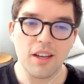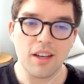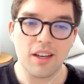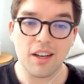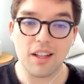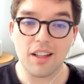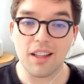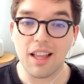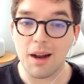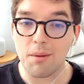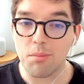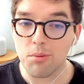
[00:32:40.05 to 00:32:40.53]

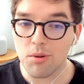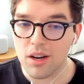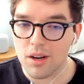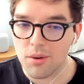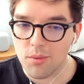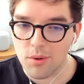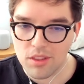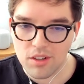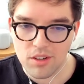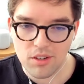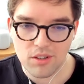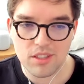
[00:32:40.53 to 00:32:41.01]
collaborate
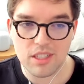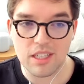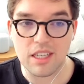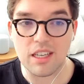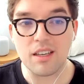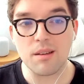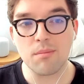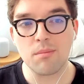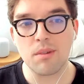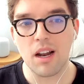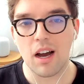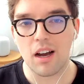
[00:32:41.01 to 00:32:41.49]
with your
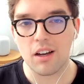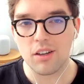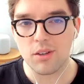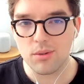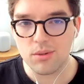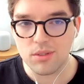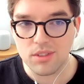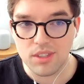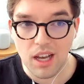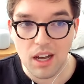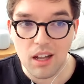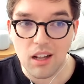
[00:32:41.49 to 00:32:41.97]
team and how you
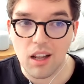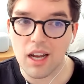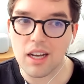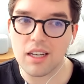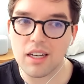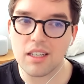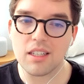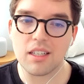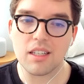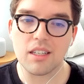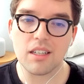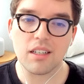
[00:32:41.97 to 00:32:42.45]
sell
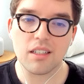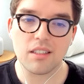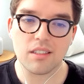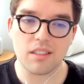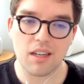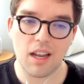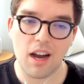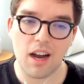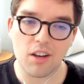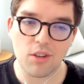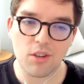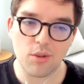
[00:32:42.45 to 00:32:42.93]
ideas
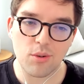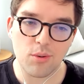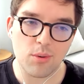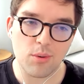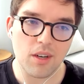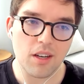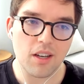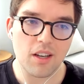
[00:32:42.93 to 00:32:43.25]
and how you